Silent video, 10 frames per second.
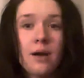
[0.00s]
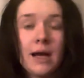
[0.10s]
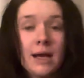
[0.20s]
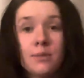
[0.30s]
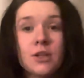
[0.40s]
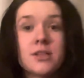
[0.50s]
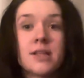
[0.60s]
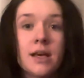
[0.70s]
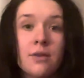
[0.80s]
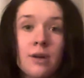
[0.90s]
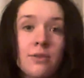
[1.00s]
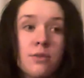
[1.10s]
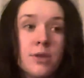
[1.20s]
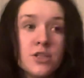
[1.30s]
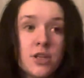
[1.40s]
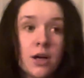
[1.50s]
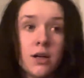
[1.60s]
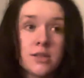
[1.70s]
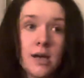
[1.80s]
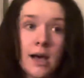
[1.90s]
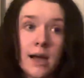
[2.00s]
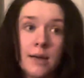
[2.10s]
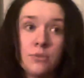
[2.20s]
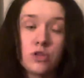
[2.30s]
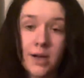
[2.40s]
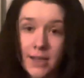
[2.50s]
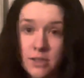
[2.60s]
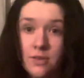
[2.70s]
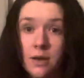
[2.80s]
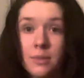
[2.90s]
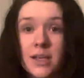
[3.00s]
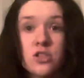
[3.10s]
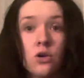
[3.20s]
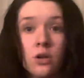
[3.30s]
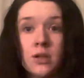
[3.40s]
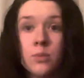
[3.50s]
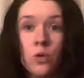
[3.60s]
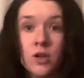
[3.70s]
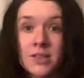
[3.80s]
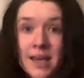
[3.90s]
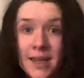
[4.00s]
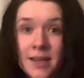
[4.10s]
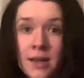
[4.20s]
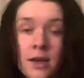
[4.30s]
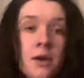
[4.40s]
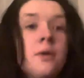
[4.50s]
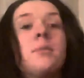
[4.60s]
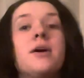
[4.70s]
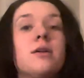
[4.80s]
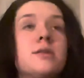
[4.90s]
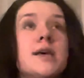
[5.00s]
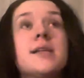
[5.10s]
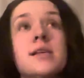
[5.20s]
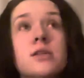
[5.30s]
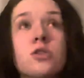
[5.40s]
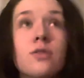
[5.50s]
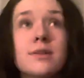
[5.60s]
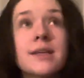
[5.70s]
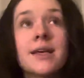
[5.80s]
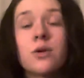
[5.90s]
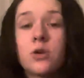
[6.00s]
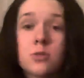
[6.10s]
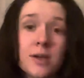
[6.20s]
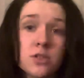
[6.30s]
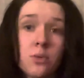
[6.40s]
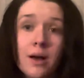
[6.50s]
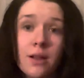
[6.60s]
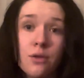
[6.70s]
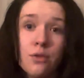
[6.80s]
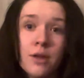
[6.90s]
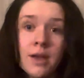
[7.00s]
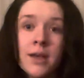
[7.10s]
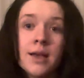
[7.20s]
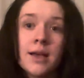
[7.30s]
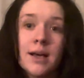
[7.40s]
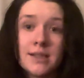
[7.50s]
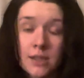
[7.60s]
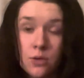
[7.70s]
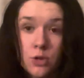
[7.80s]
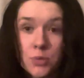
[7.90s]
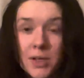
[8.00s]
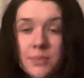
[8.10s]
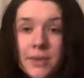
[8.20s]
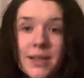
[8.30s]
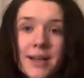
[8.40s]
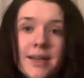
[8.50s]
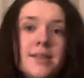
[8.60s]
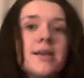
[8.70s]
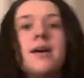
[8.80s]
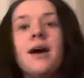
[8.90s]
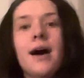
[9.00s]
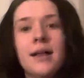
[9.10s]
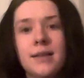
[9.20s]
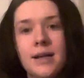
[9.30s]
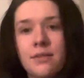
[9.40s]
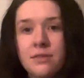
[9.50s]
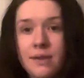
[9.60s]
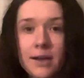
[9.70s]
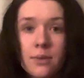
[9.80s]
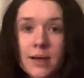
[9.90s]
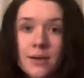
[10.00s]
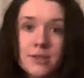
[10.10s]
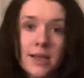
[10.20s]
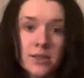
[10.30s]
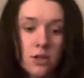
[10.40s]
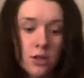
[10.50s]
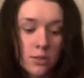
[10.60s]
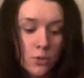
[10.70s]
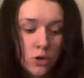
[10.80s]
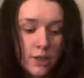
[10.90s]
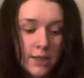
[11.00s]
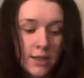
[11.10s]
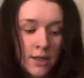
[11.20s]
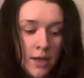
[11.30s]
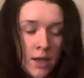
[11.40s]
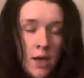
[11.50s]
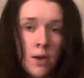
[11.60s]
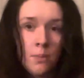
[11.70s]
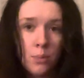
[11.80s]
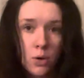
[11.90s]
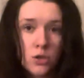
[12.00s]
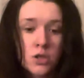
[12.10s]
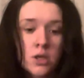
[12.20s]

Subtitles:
I am going to say right from the start, I am trying to film this all in one take because it is currently 12:15, as in midnight, and I have the vet coming out at 8 o'clock in the morning, but